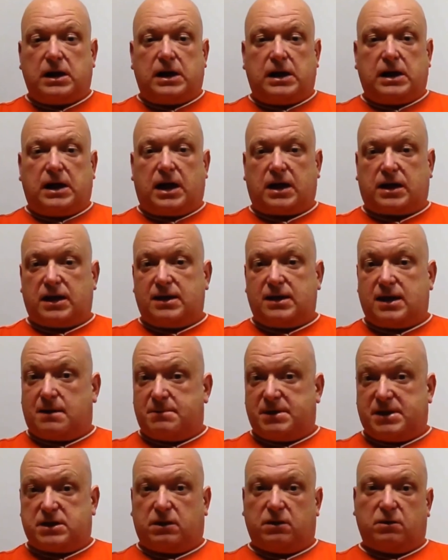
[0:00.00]
I think that
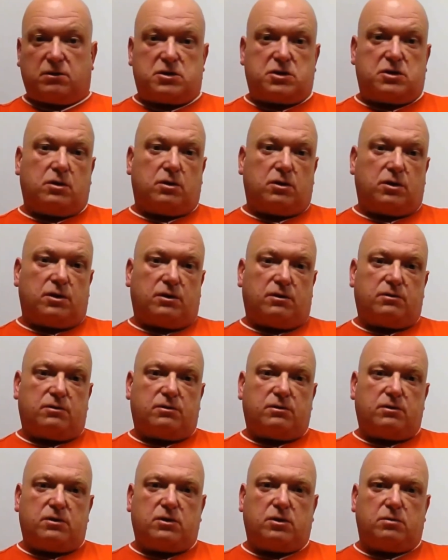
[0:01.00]
bit of luck's going to
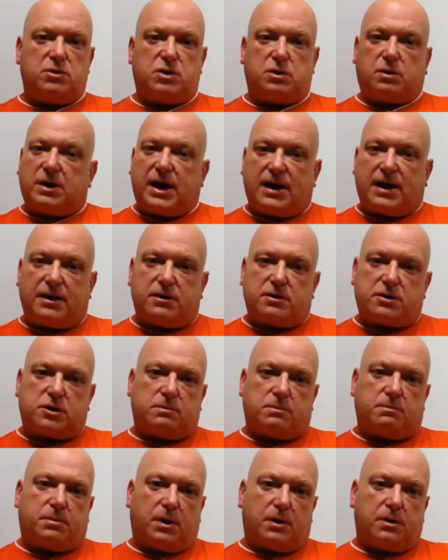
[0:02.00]
come to an end at
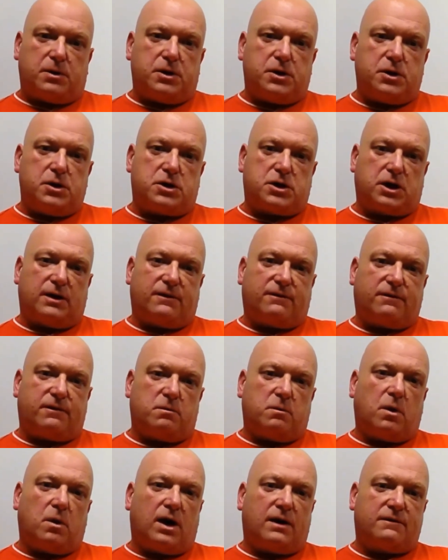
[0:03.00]
some point. Usually, from
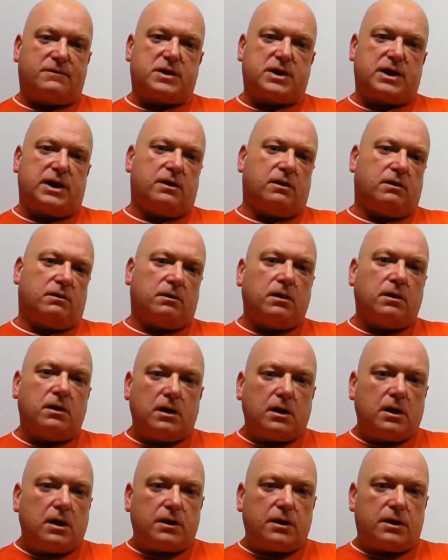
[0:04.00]
what I've seen on
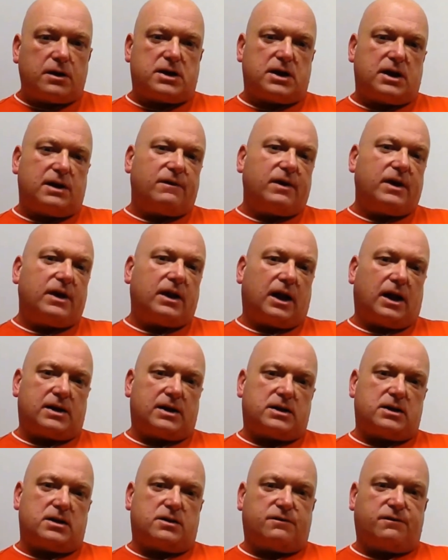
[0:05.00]
the TV
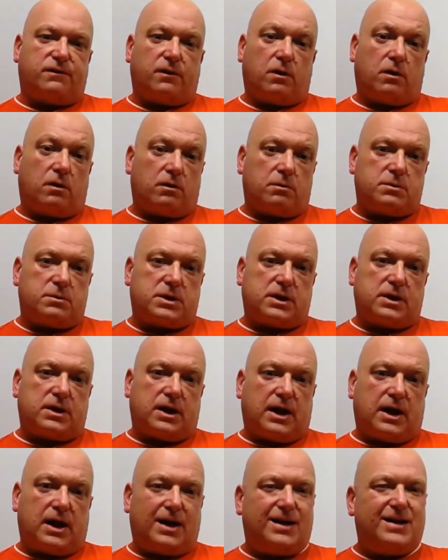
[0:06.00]
license forums and
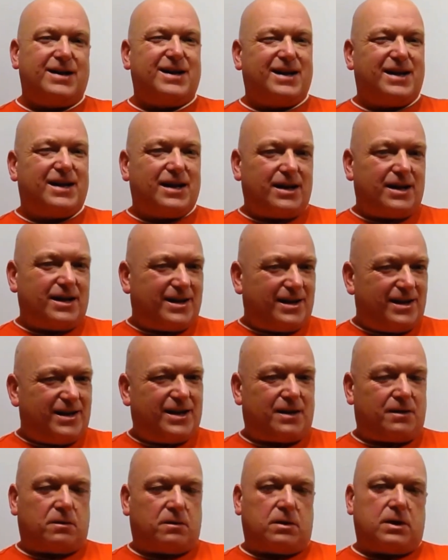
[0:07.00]
that, you
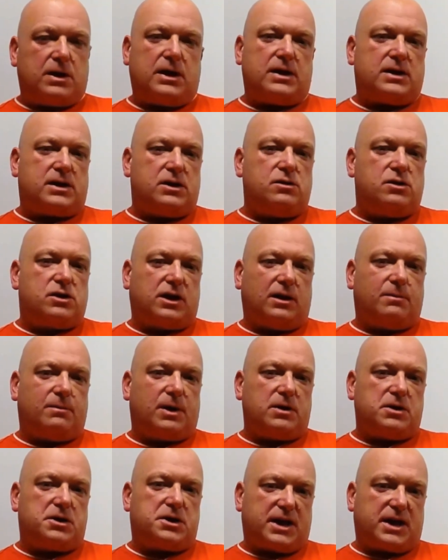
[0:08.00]
know, it's usually
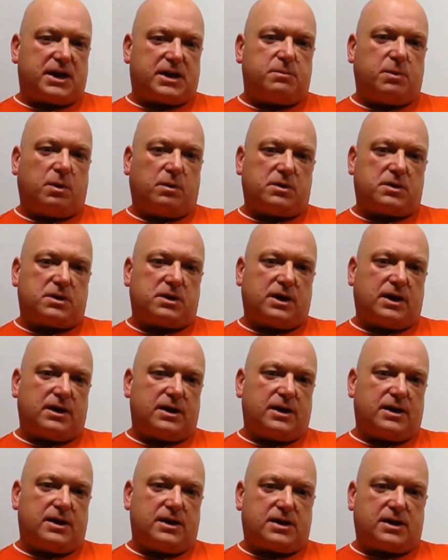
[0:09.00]
about 6 months and then they
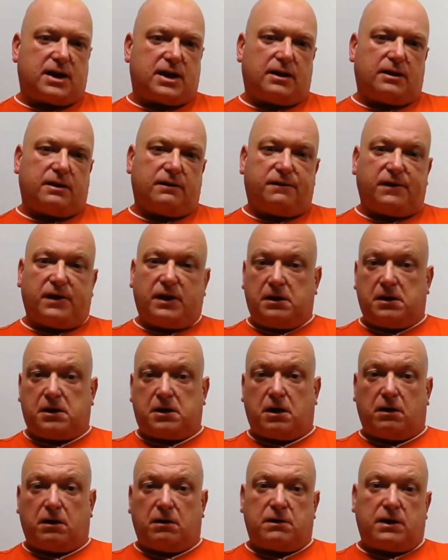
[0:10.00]
decide they'll feel your
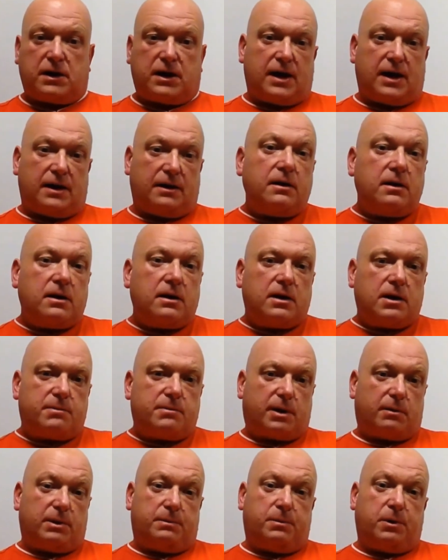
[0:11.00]
collar again.
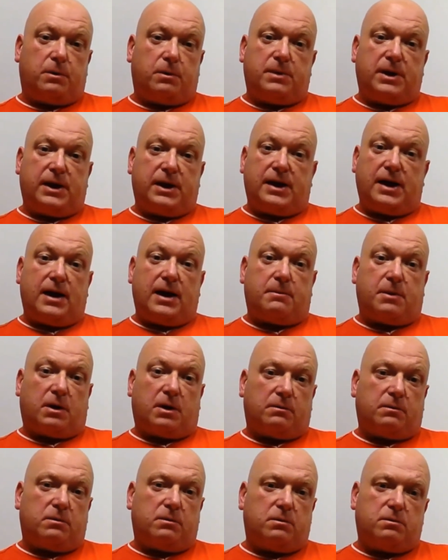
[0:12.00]
Probably put my name
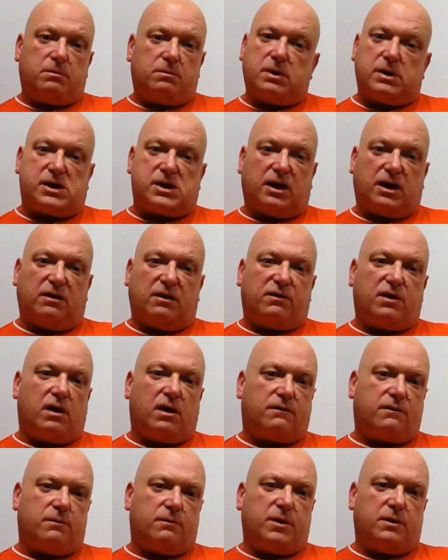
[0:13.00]
on, which they'll have got
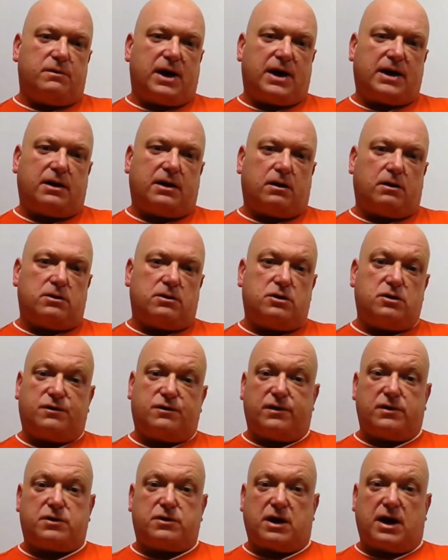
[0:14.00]
from the records, just for
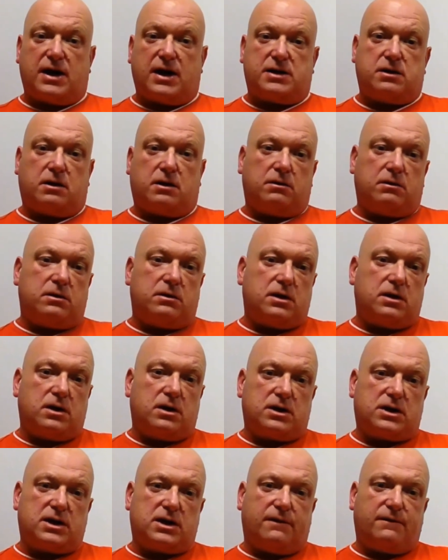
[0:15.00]
try it on and
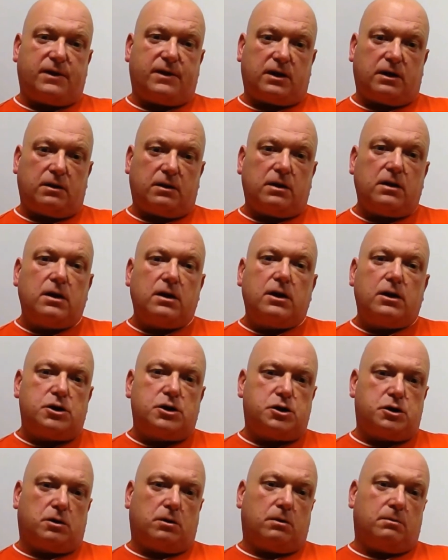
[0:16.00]
see if it'll
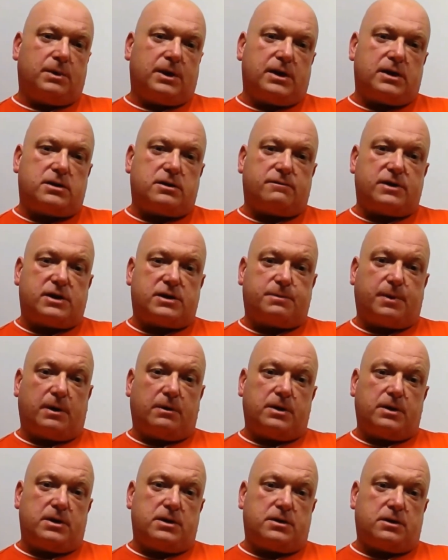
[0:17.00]
jolt me into
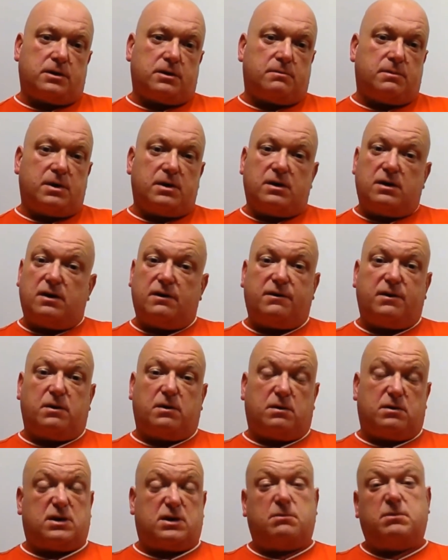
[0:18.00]
responding to them. Of
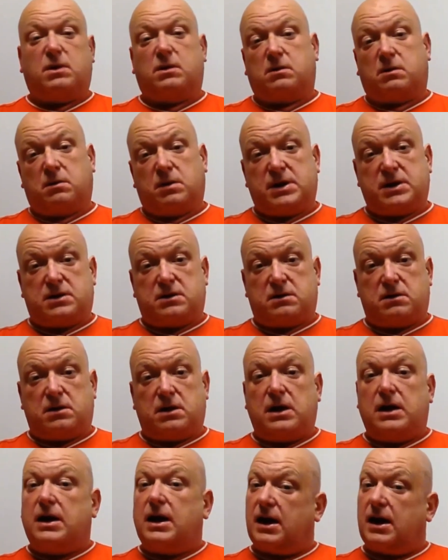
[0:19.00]
course, I'm not going to.
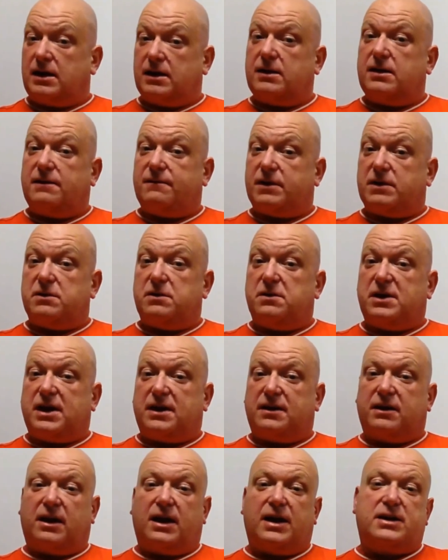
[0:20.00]
And if I do get
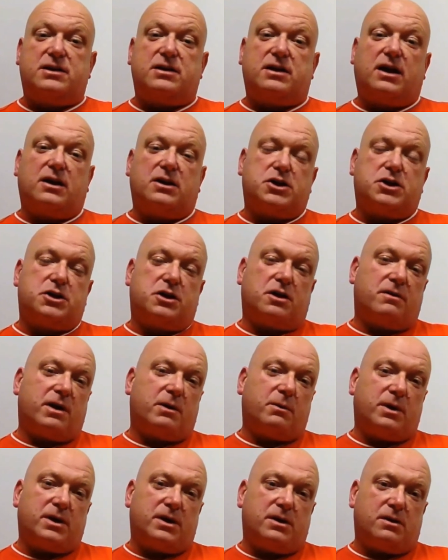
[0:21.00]
the letter, I'll share it
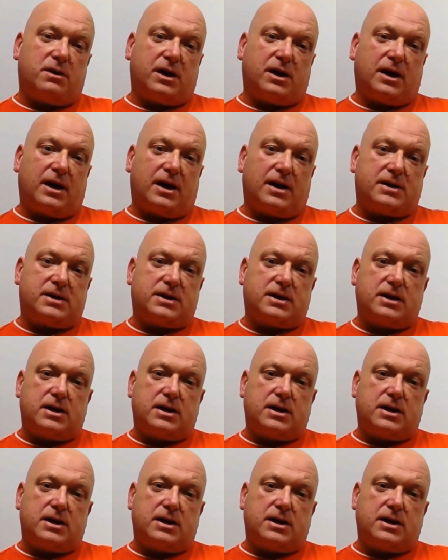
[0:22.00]
with you guys.